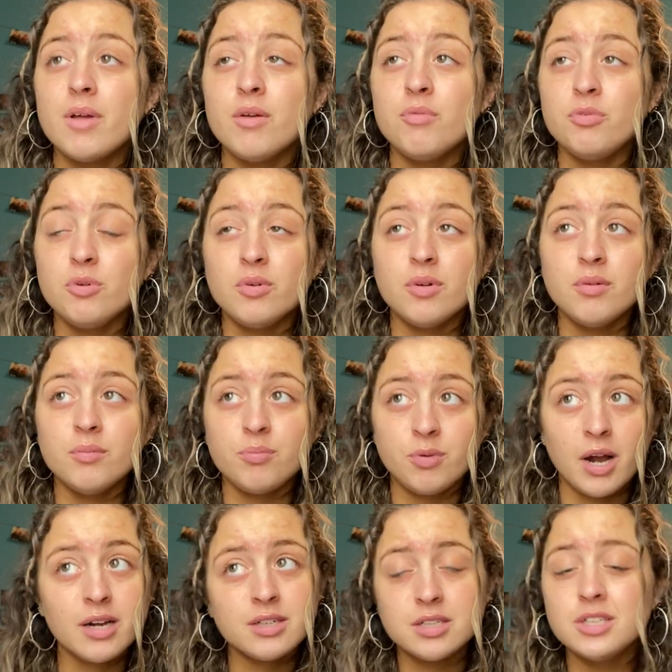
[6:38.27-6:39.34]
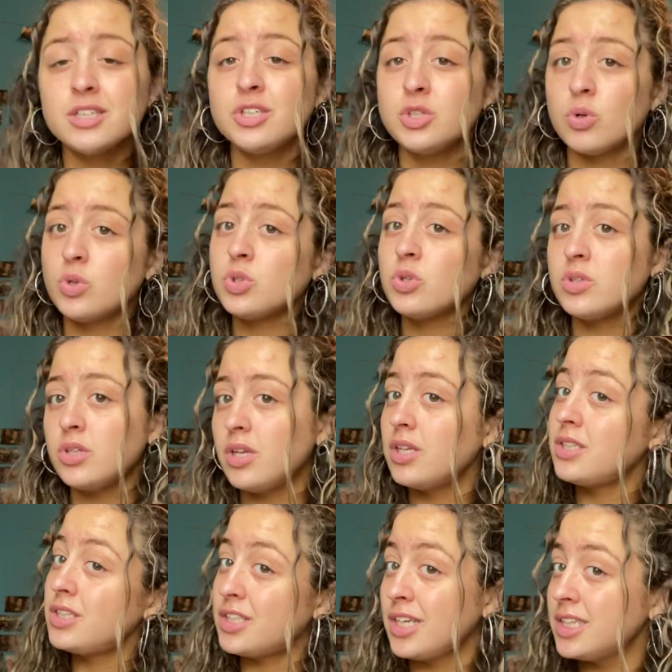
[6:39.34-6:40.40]
If you can practice your social
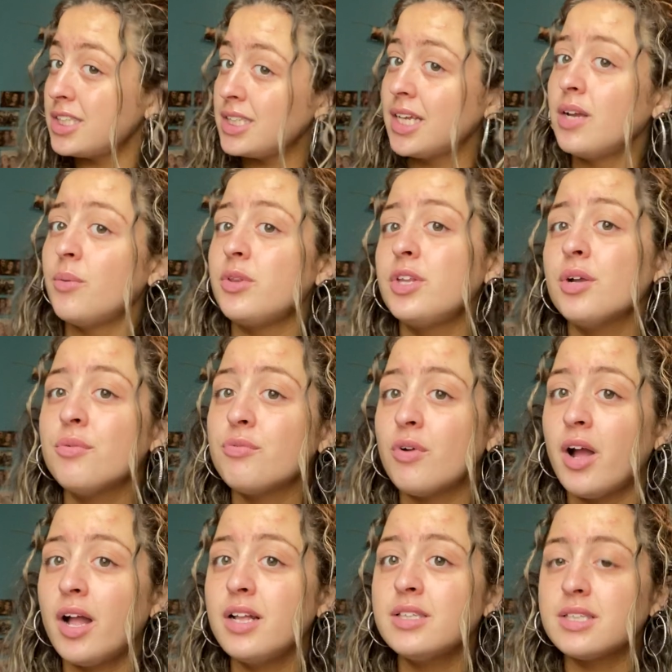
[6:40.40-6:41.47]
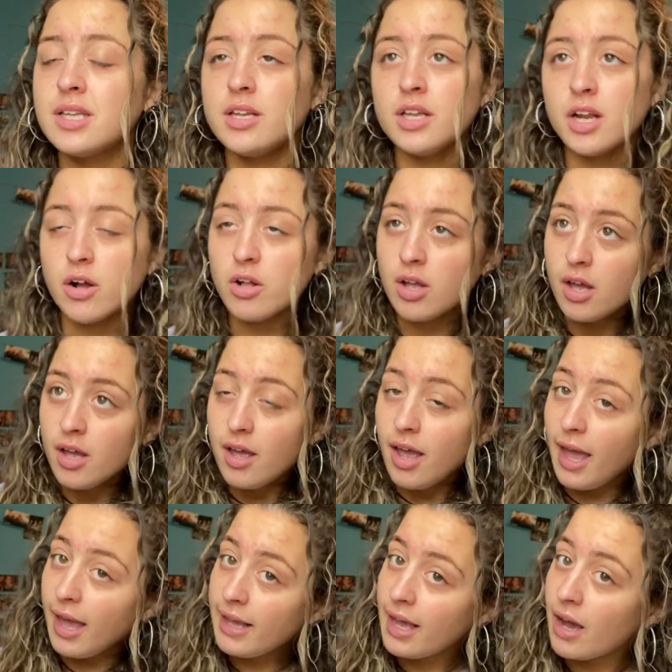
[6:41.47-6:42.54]
distancing with your friends, then
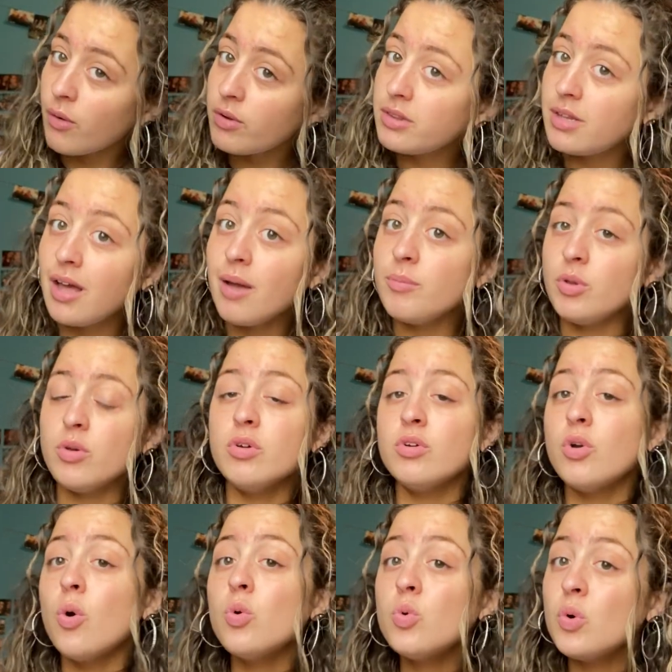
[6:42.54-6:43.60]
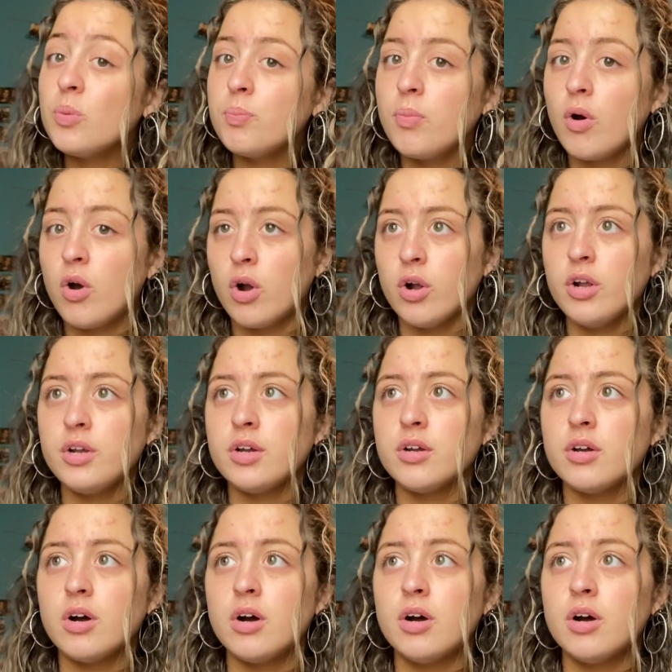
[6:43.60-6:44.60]
hang out with them. You can go to a park.